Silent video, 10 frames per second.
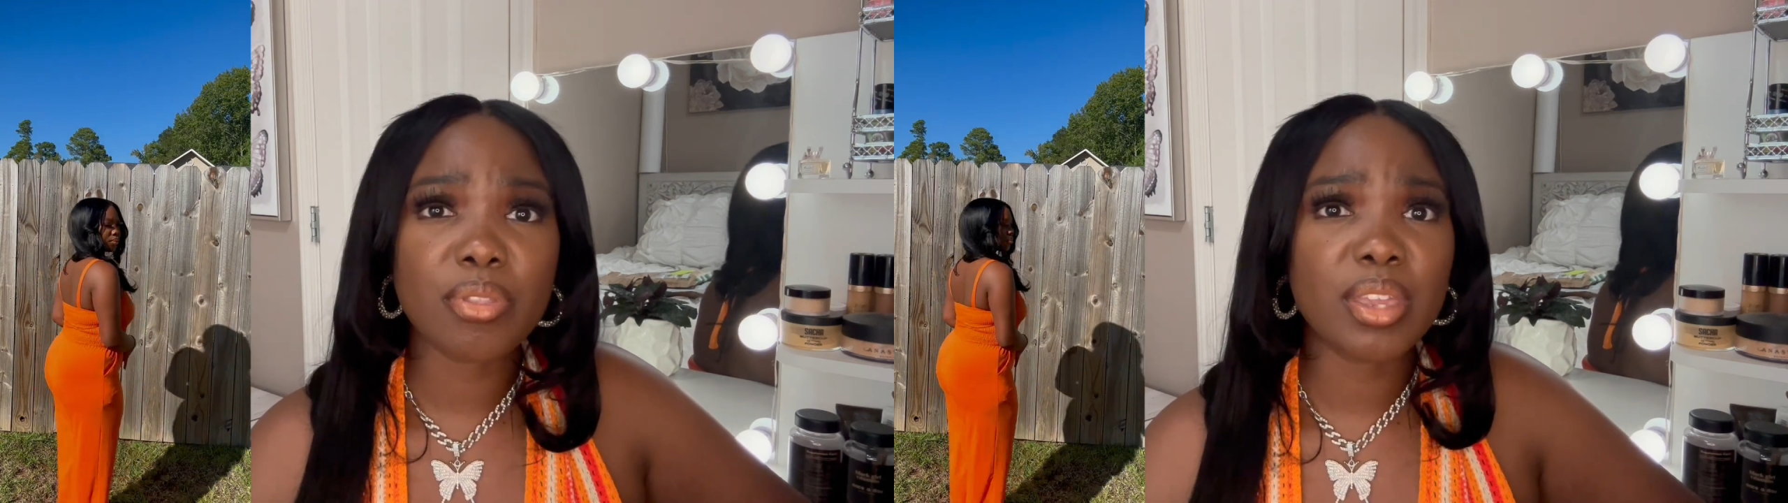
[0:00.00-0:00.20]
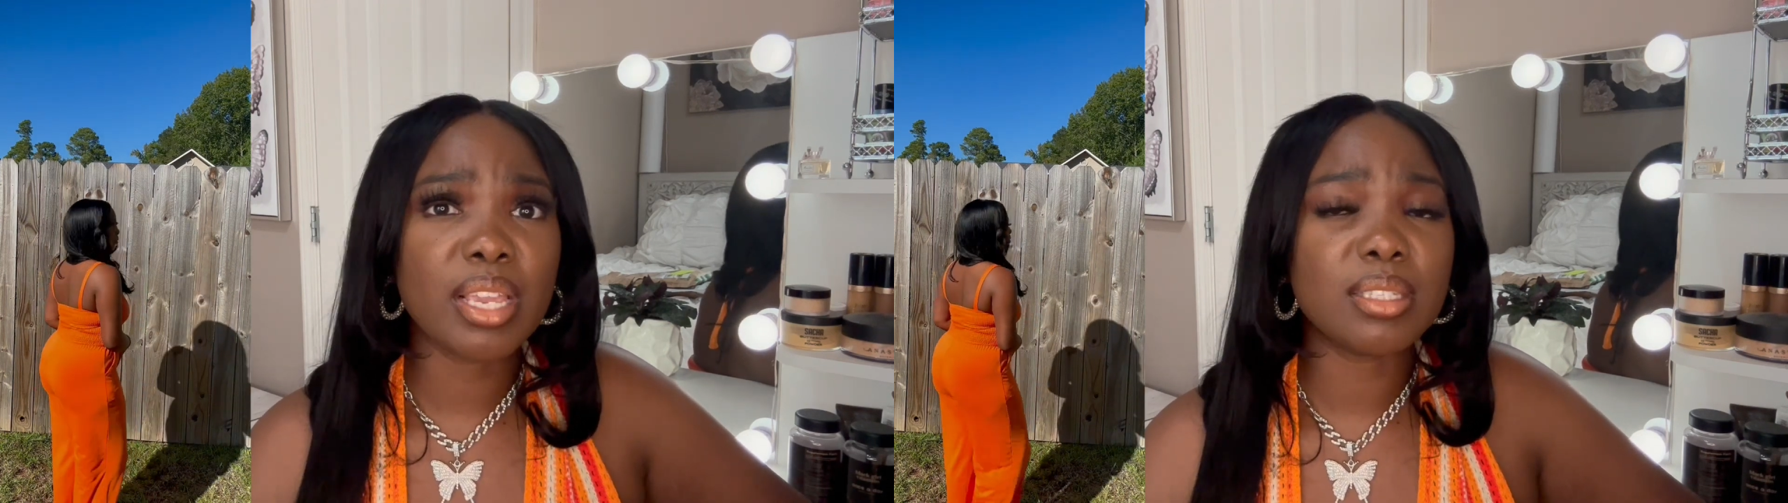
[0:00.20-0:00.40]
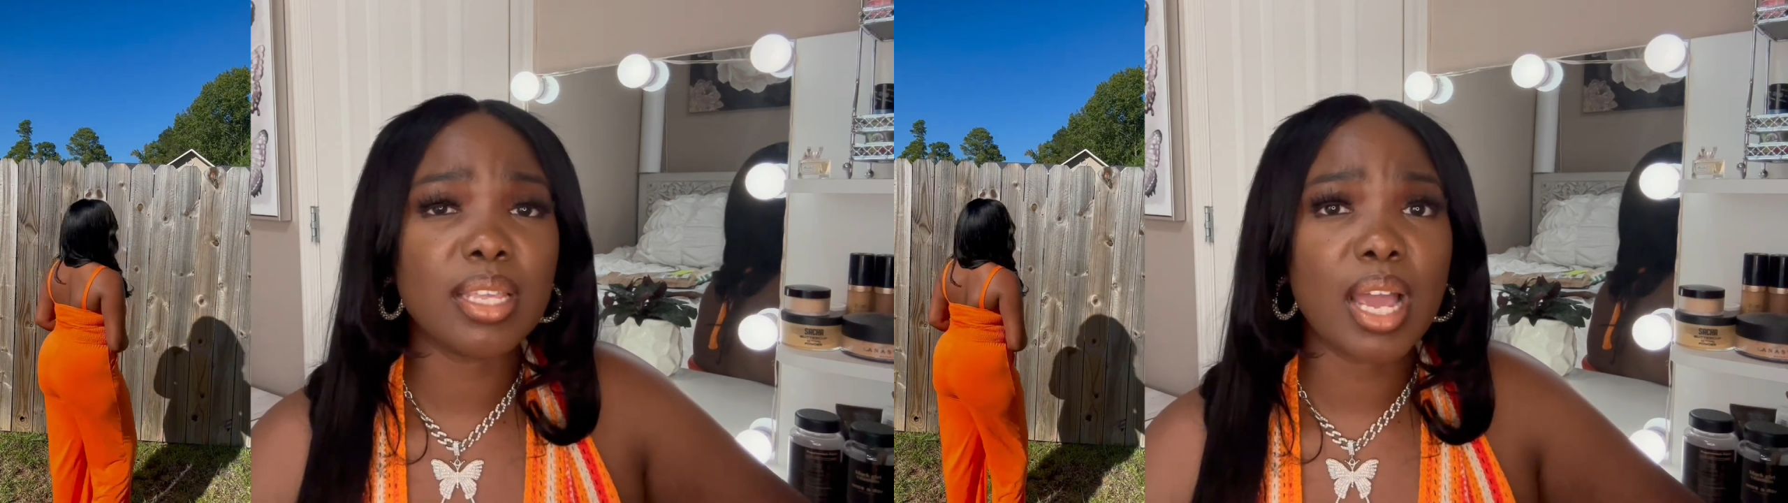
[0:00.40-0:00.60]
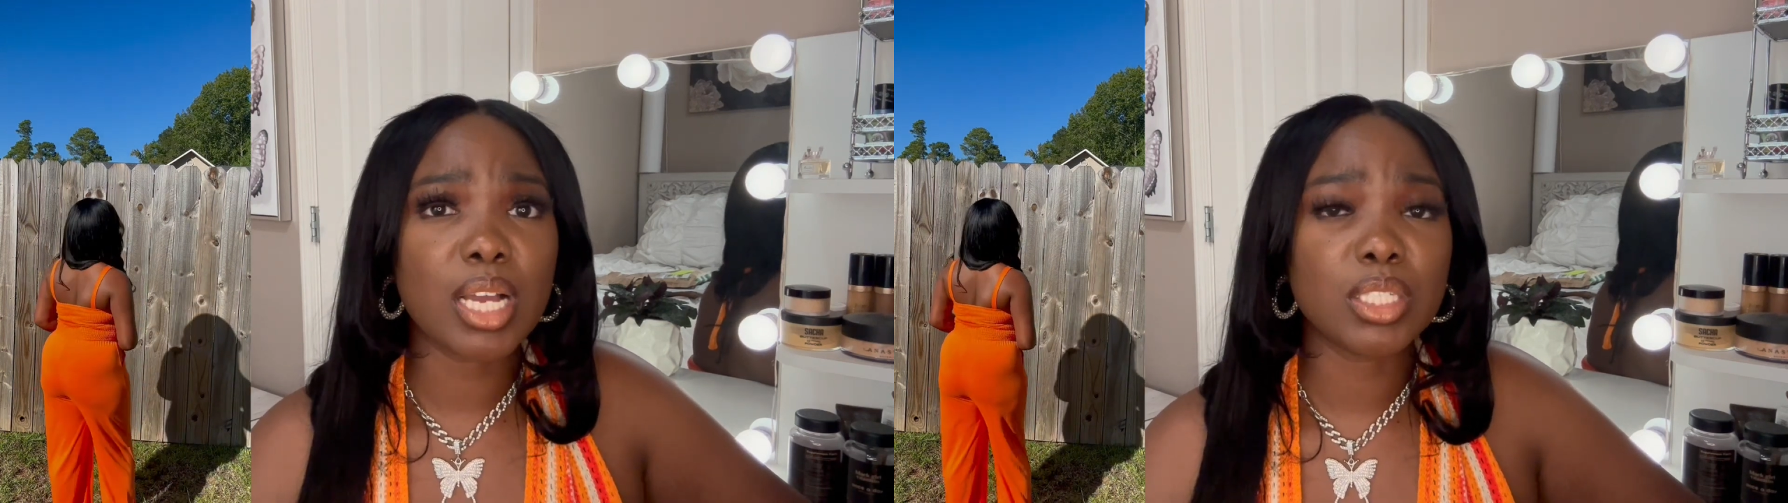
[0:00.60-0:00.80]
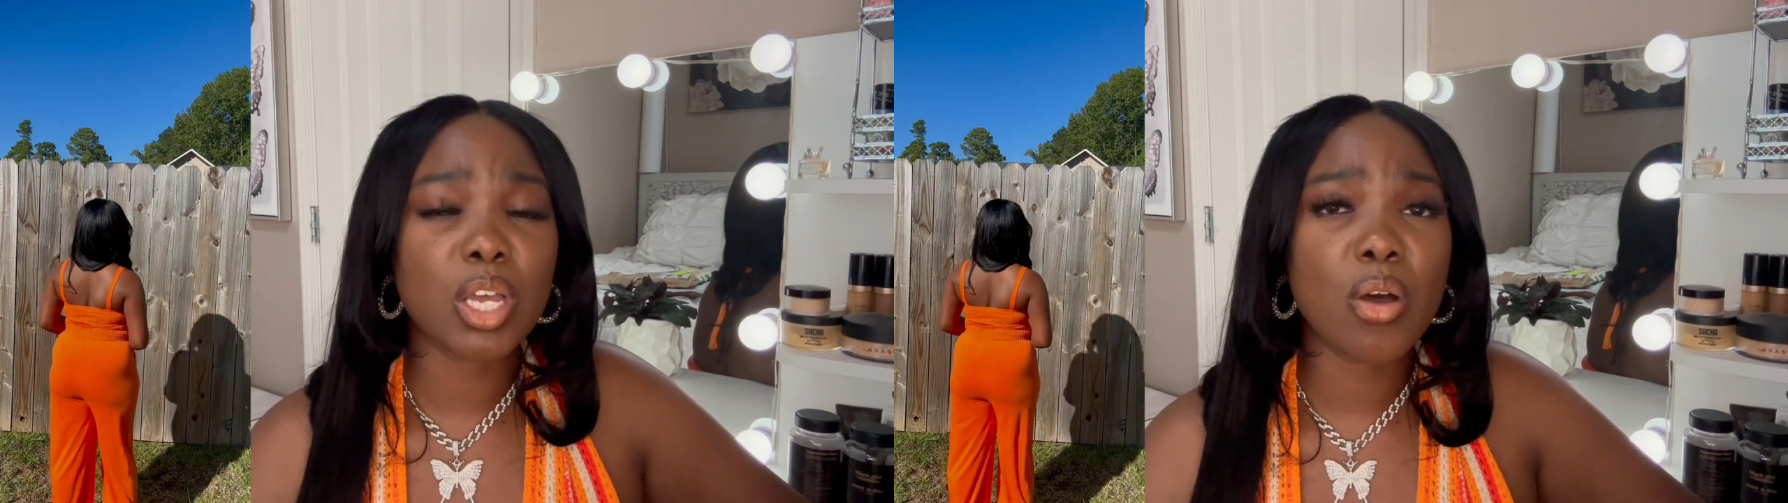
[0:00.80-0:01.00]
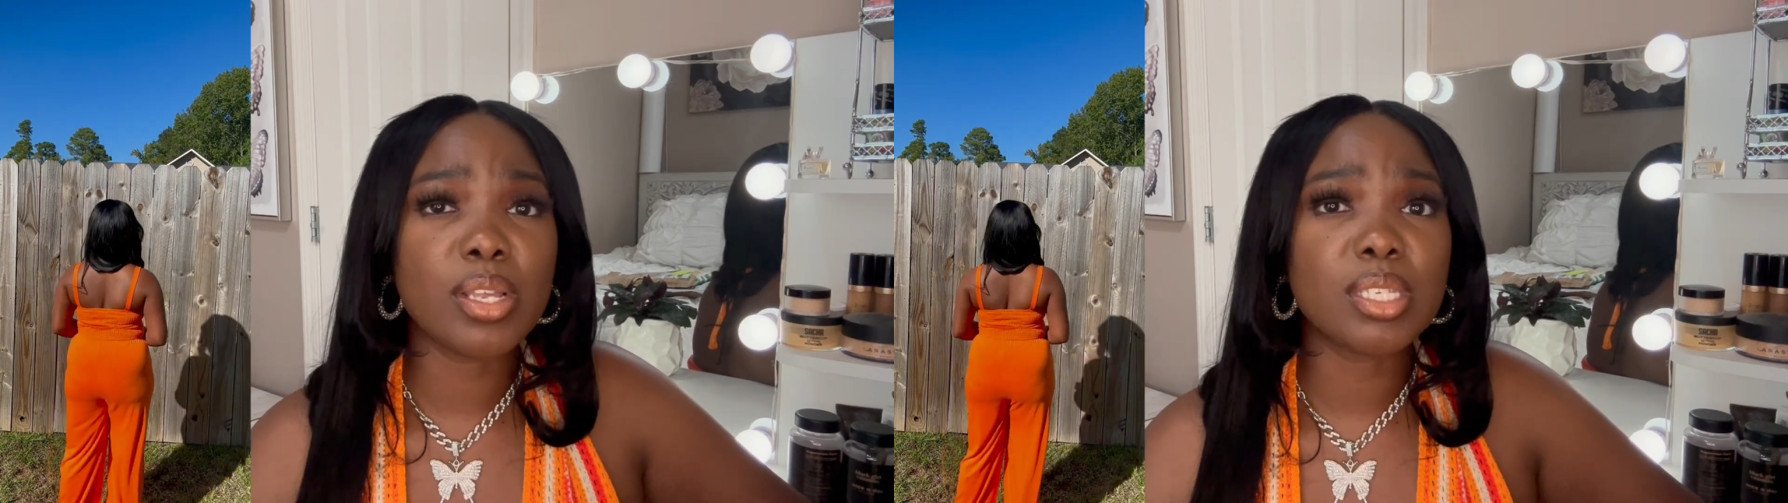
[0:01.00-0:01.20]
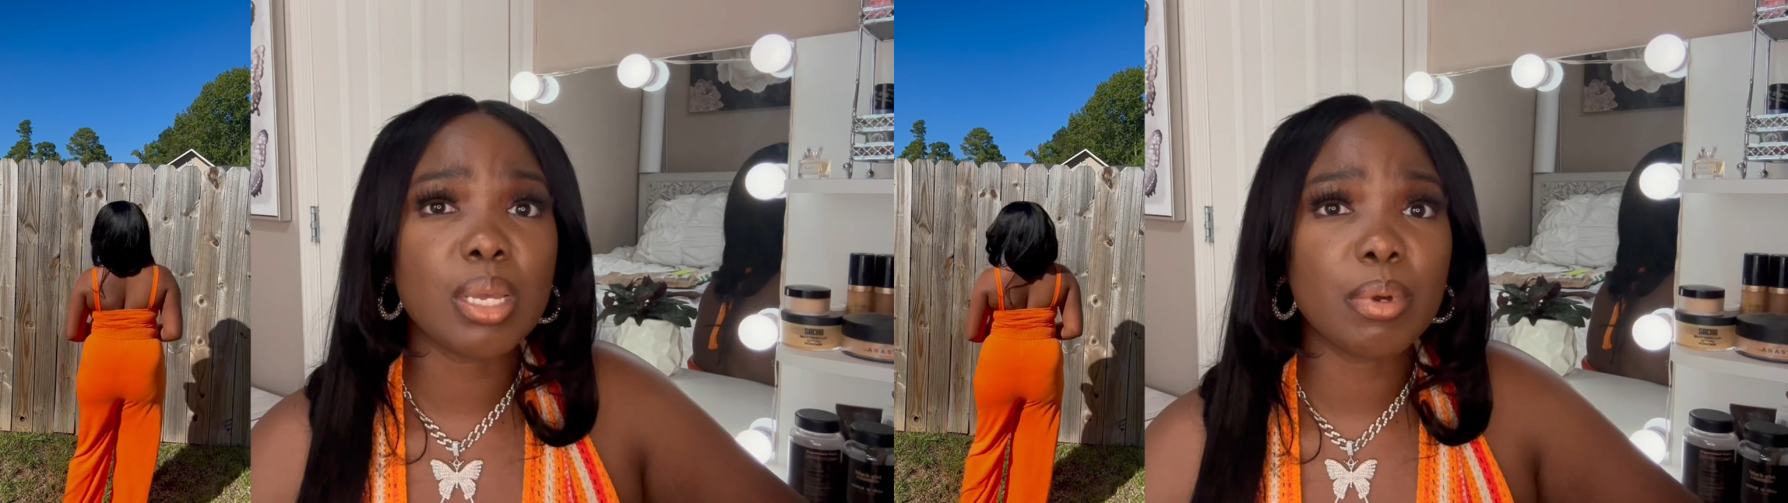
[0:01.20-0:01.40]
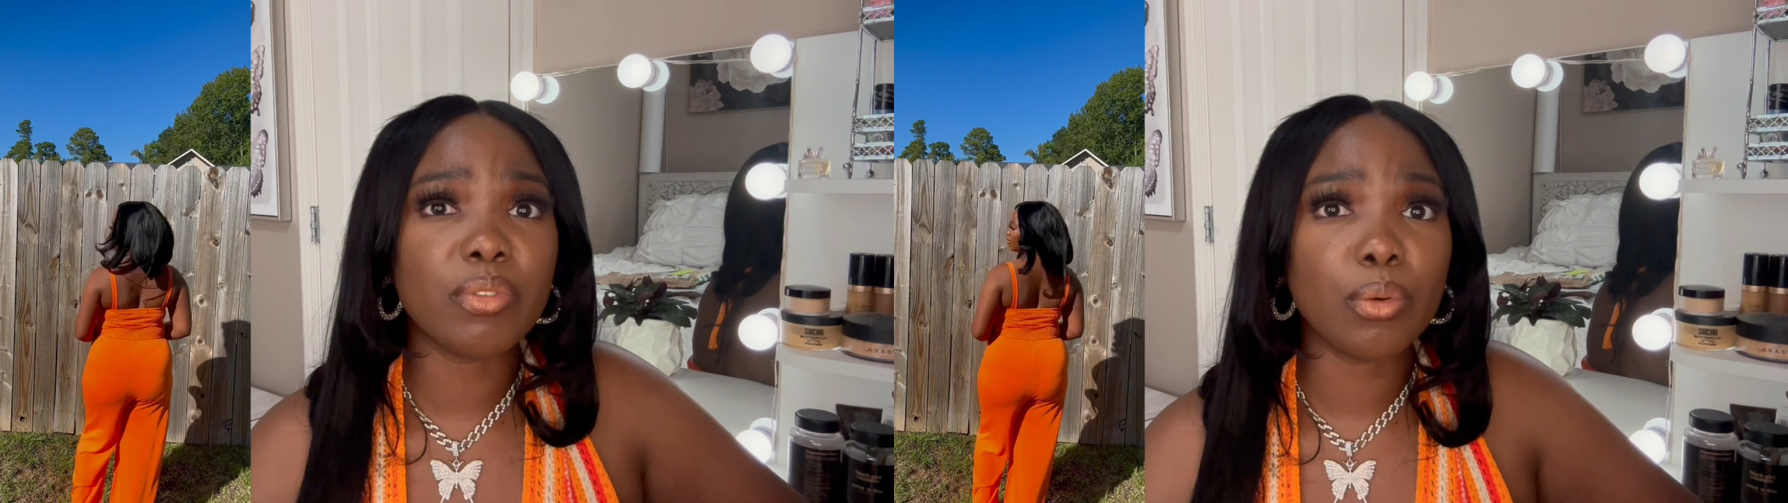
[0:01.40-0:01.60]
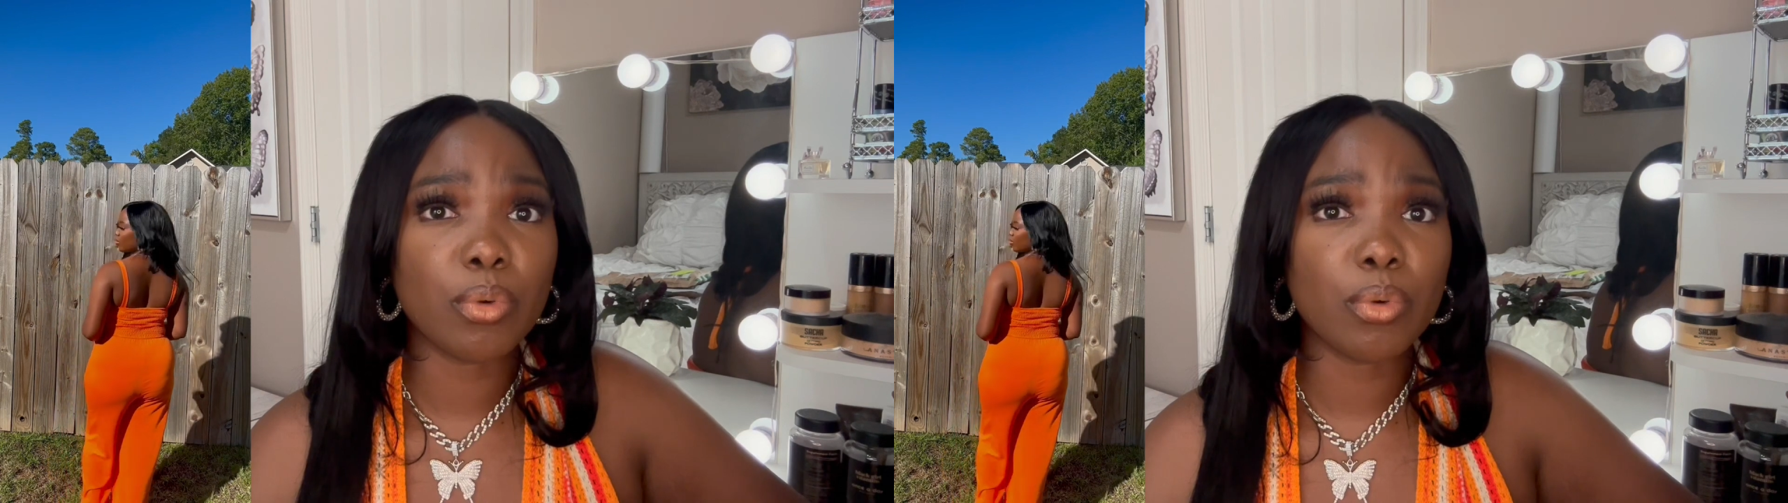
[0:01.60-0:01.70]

things that I saw in some of the